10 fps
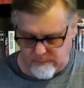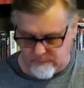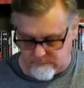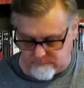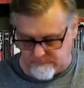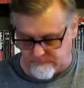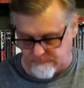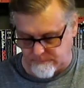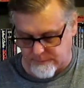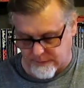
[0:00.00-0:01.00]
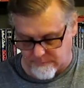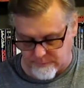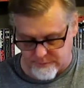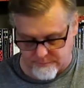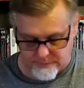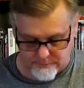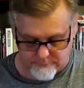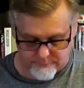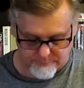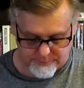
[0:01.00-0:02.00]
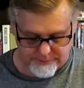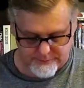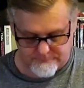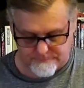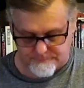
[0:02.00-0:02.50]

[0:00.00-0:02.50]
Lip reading: I'm losing them all over the place.